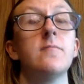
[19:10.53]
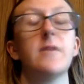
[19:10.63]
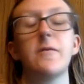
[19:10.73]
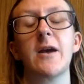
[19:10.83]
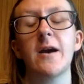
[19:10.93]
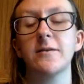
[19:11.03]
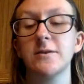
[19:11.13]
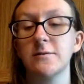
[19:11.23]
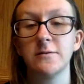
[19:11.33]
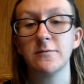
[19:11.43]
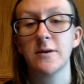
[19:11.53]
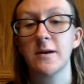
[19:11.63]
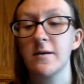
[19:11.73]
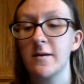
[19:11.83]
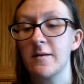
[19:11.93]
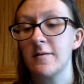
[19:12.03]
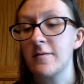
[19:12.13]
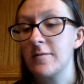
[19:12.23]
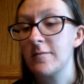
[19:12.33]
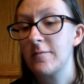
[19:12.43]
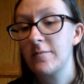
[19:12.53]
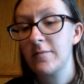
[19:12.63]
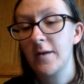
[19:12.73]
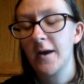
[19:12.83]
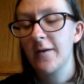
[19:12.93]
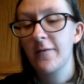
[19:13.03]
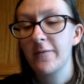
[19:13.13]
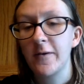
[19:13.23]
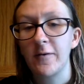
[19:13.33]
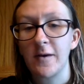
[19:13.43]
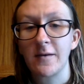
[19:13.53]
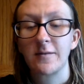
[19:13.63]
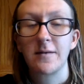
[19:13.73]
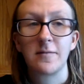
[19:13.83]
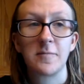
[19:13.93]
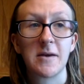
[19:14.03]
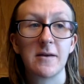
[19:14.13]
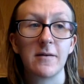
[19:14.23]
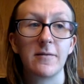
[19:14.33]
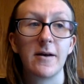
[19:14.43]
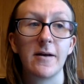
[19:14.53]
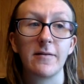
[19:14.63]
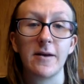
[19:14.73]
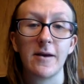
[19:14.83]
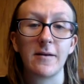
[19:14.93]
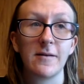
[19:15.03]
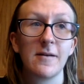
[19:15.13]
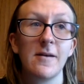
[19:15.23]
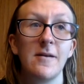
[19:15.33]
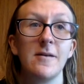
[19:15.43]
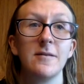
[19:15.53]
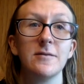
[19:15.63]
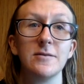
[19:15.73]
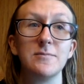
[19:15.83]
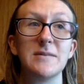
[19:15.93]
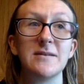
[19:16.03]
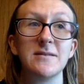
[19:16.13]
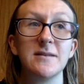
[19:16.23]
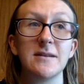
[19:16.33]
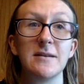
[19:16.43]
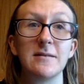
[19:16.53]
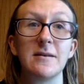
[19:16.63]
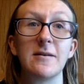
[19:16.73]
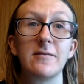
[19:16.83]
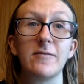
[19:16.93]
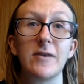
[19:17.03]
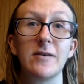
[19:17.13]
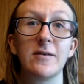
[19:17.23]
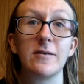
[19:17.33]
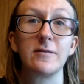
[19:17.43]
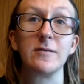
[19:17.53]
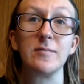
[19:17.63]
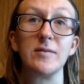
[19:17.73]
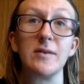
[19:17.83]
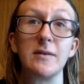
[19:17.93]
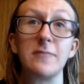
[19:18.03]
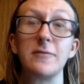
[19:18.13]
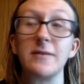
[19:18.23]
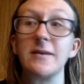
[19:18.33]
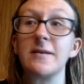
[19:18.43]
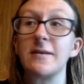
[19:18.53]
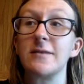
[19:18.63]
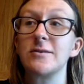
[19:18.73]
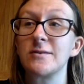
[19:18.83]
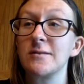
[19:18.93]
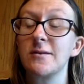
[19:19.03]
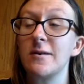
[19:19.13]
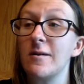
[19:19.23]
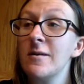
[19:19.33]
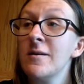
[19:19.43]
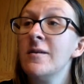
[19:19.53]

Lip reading: my reaction to it, and I have a feeling it's gonna be a lot like just me sitting there like contemplating what the heck I just saw.